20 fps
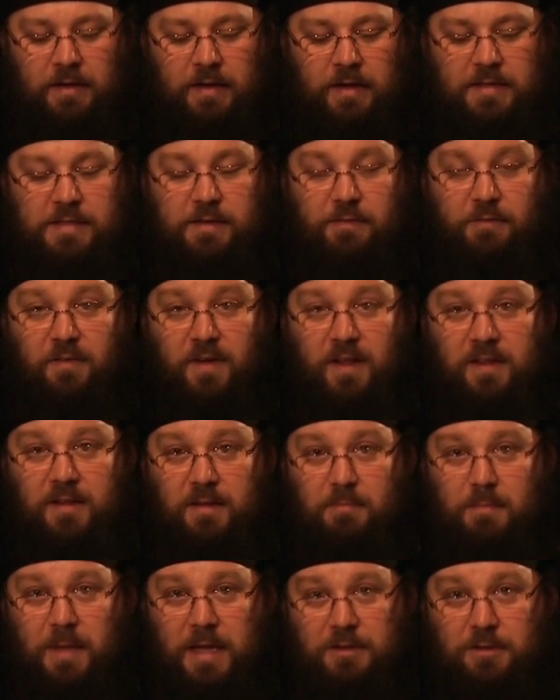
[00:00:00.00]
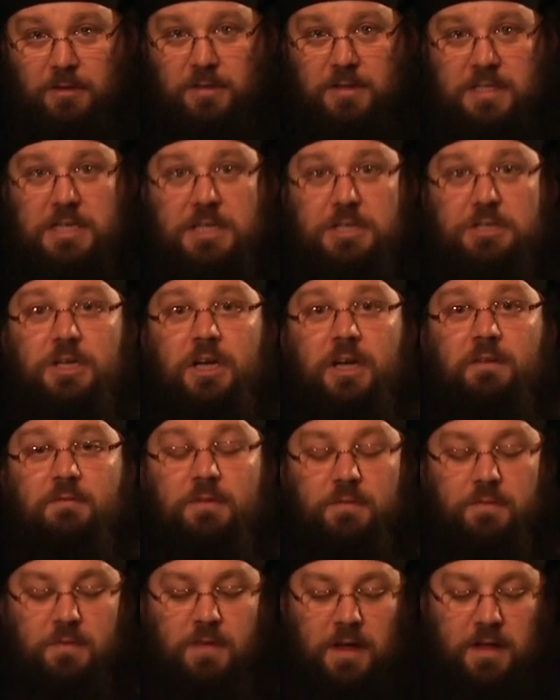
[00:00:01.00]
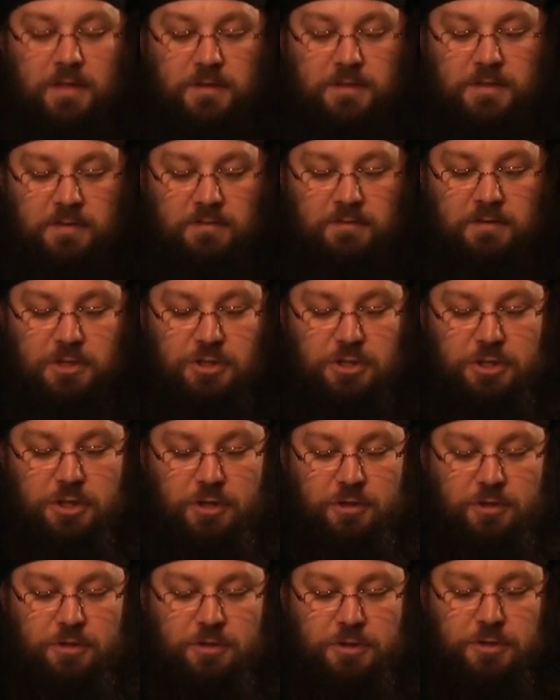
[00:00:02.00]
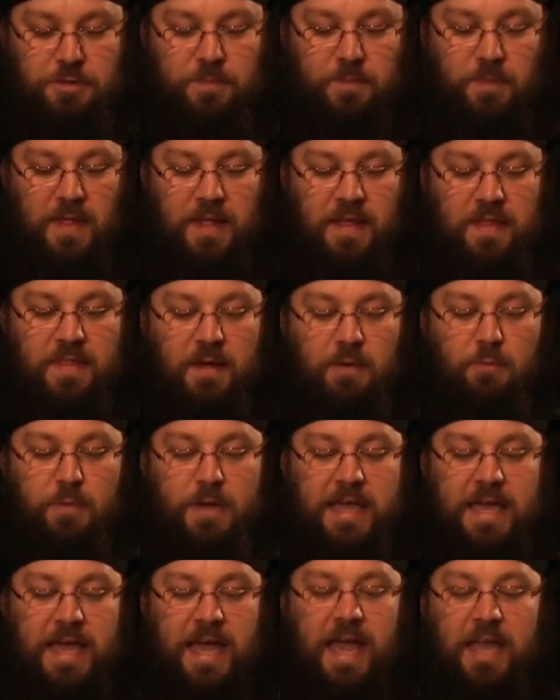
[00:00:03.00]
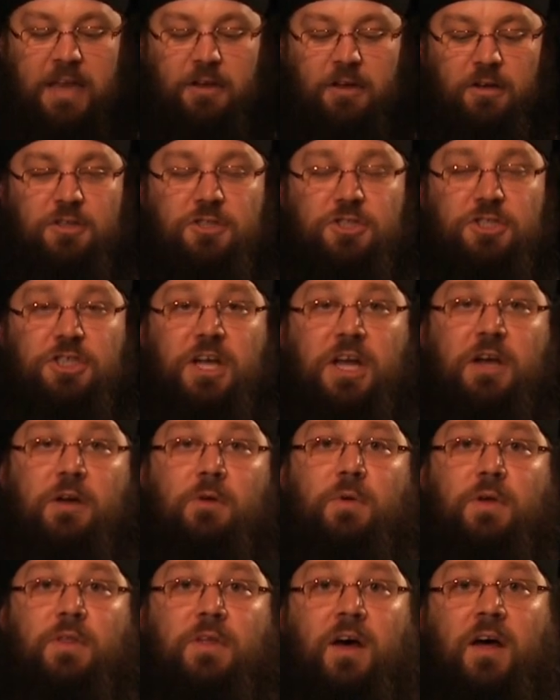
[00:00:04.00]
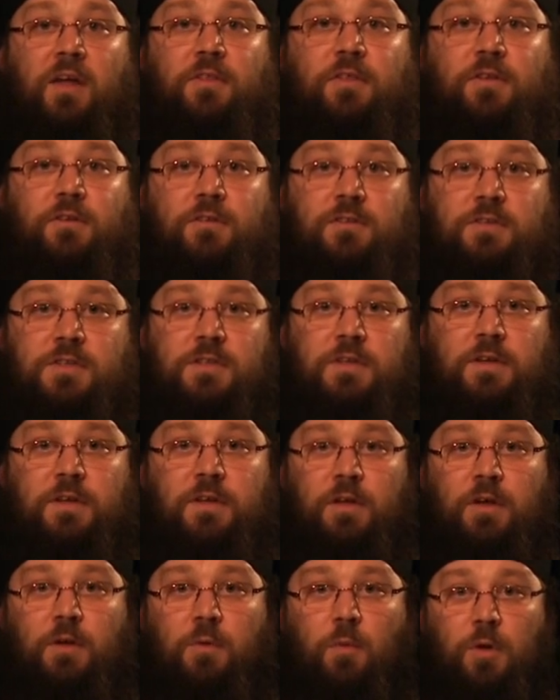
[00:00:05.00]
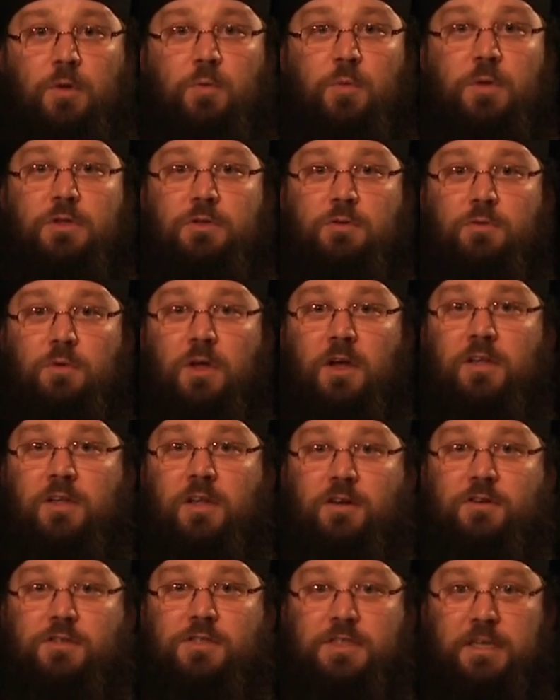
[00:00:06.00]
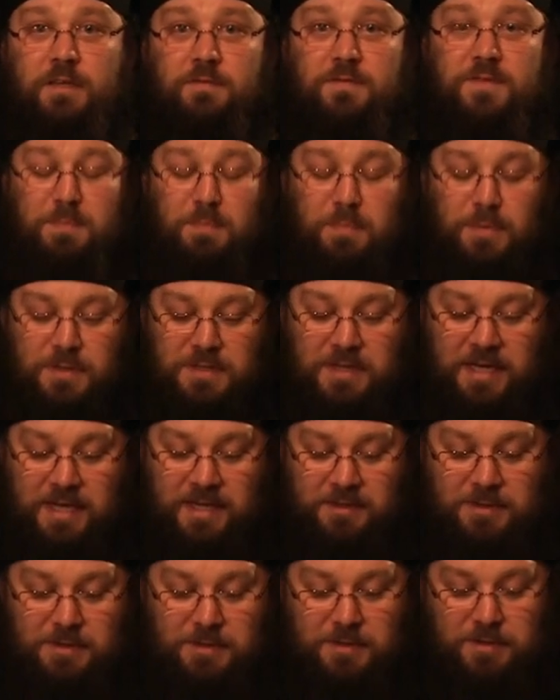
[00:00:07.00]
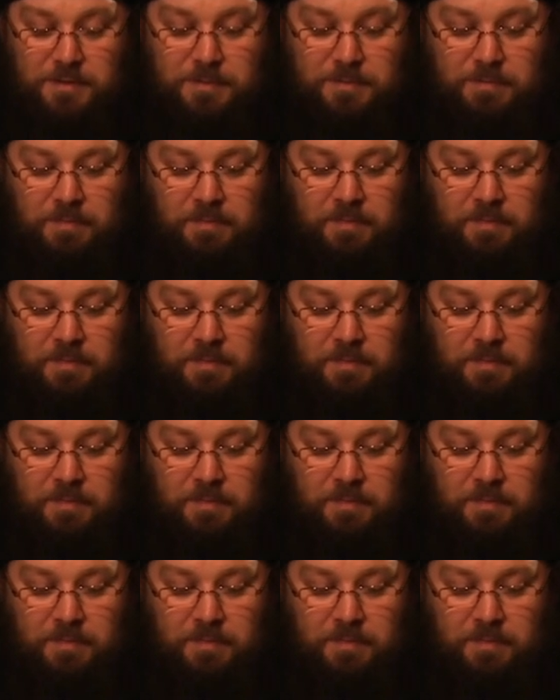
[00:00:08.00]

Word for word: It is a fundamental teaching of the fathers of the church that we cannot share with others what we do not ourselves possess.